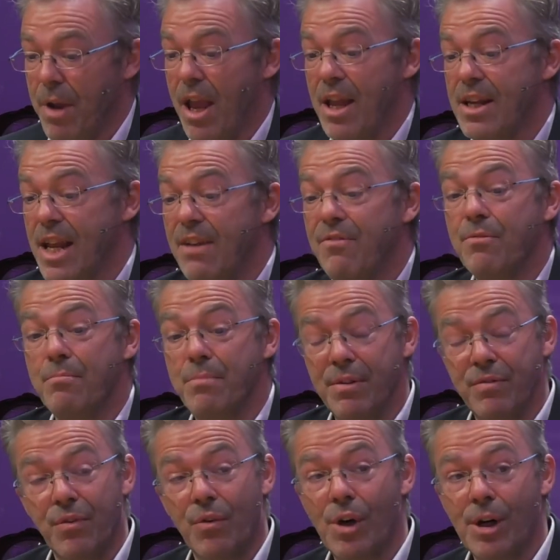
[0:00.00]
and even
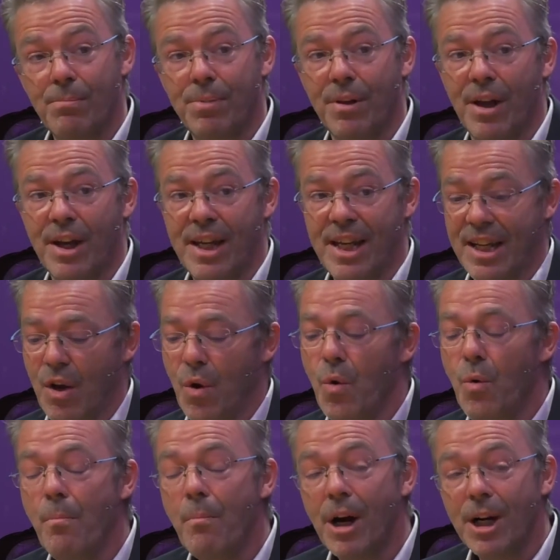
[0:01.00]
before applying,
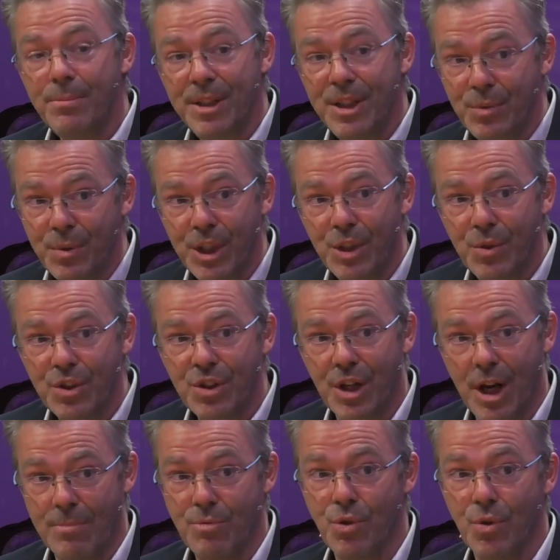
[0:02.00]
who might be the
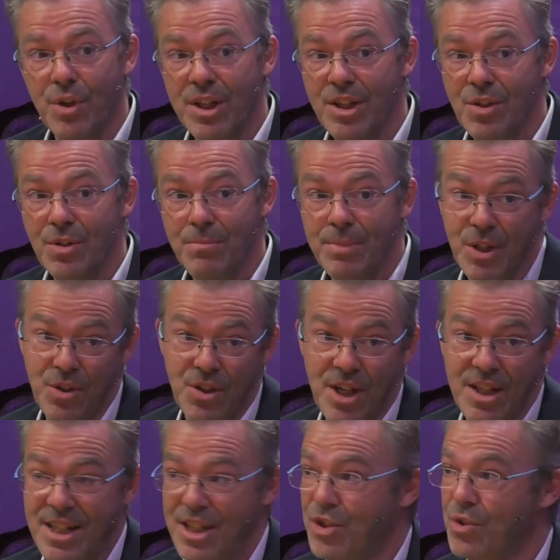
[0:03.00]
recruiter I'm talking to, because
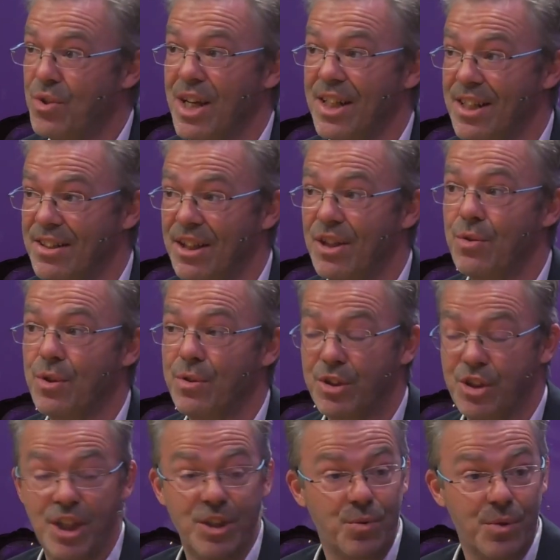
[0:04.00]
I need to take that into
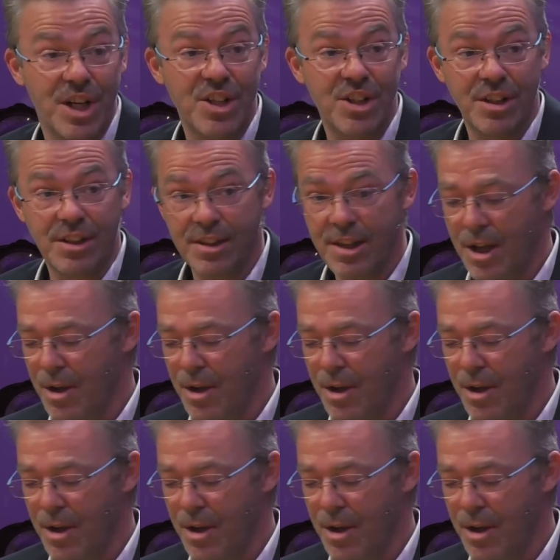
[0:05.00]
consideration.